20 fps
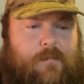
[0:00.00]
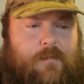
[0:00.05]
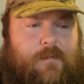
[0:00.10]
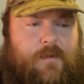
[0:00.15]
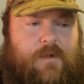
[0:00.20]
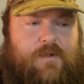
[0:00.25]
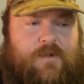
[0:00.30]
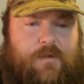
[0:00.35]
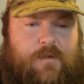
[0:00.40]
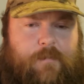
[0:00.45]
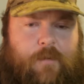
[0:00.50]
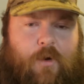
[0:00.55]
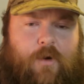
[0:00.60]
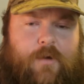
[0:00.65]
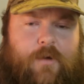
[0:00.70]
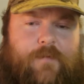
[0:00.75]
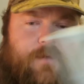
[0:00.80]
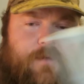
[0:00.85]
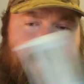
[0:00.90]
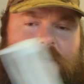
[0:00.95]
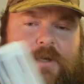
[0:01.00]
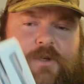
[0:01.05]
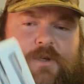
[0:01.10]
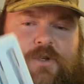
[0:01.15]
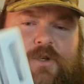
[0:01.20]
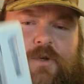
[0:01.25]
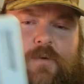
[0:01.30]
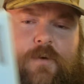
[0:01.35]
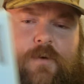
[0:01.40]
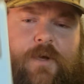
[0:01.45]
So part of the
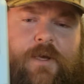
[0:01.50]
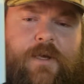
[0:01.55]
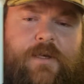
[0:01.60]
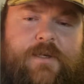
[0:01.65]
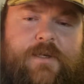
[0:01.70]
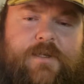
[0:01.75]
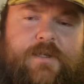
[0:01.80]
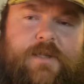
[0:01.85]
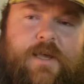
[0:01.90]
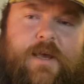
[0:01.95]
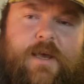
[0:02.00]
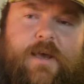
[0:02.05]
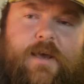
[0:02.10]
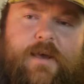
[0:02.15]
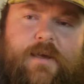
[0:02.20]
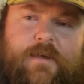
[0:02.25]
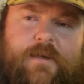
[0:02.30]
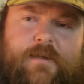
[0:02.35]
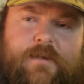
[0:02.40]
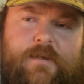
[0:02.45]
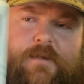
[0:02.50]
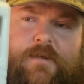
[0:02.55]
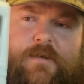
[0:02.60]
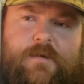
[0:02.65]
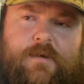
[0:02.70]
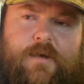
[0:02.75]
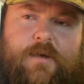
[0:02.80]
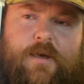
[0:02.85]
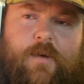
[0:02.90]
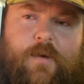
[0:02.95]
issue is that
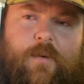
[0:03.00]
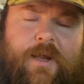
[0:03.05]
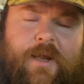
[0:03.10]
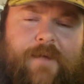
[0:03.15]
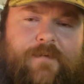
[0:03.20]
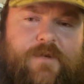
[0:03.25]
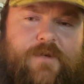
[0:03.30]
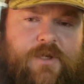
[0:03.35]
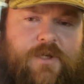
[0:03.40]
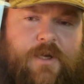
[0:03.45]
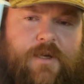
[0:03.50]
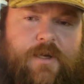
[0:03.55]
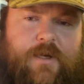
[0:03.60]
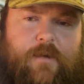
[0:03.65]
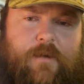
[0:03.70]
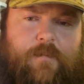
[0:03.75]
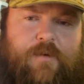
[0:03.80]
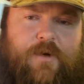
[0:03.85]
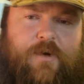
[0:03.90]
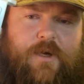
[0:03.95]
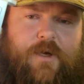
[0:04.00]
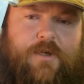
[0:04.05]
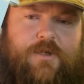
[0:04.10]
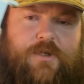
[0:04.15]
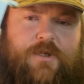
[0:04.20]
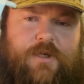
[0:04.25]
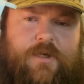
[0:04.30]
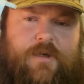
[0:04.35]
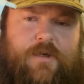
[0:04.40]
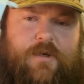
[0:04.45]
we'd have to shut down
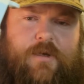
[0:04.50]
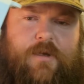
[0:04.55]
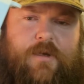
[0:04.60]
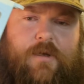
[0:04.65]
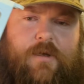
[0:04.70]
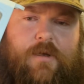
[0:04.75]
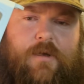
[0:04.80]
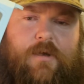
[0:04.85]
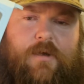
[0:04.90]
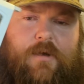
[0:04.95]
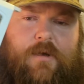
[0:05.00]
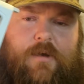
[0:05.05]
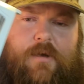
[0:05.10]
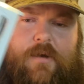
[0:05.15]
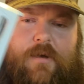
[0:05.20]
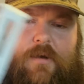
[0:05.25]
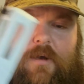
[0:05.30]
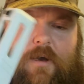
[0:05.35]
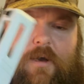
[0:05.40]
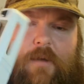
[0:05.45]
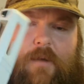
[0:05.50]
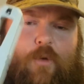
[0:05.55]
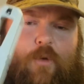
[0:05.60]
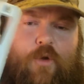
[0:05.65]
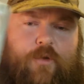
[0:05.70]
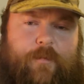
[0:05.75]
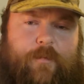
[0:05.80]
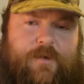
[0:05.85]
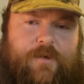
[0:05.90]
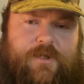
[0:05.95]
production on
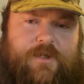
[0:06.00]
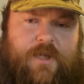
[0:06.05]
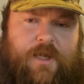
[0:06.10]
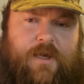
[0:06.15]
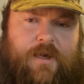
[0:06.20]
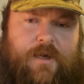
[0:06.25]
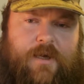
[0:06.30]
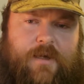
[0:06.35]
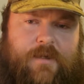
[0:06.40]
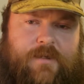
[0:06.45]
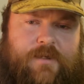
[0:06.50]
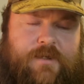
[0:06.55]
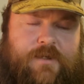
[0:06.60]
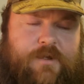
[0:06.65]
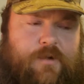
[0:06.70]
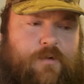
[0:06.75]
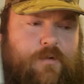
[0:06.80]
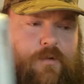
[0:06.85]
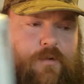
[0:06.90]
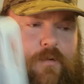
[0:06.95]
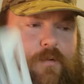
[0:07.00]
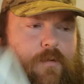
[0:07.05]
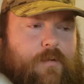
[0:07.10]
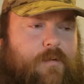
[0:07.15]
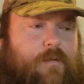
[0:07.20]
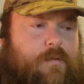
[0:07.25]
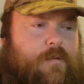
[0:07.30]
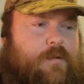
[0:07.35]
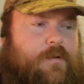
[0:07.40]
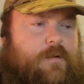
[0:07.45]
multiple slides to
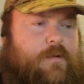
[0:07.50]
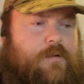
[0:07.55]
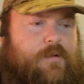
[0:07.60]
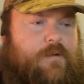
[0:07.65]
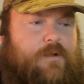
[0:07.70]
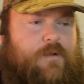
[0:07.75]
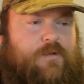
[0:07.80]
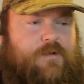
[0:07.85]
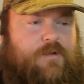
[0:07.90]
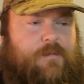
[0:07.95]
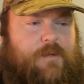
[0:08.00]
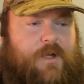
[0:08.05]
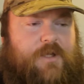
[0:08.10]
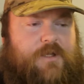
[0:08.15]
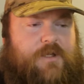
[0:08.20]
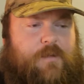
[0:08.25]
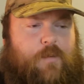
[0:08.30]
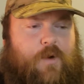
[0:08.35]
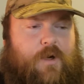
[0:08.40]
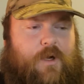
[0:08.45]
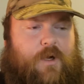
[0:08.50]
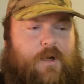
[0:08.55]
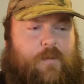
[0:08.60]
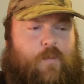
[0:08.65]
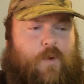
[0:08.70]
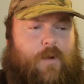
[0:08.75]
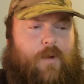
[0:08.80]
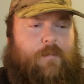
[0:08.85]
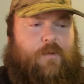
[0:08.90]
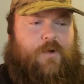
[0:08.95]
do some custom work on
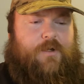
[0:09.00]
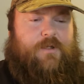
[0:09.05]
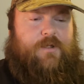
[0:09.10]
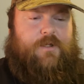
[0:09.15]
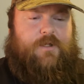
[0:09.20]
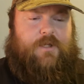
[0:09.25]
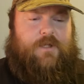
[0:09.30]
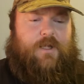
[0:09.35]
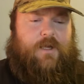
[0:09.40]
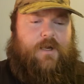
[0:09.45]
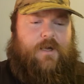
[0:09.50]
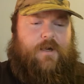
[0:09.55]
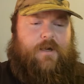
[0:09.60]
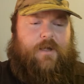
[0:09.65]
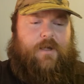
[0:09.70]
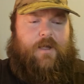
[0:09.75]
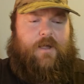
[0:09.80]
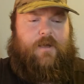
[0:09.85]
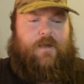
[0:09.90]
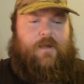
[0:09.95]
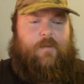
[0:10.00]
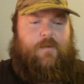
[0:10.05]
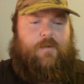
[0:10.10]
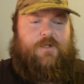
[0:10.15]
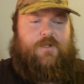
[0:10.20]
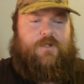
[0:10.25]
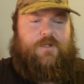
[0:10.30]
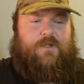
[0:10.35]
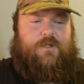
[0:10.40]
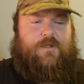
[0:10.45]
one person's slide, and it
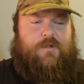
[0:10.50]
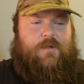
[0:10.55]
would just,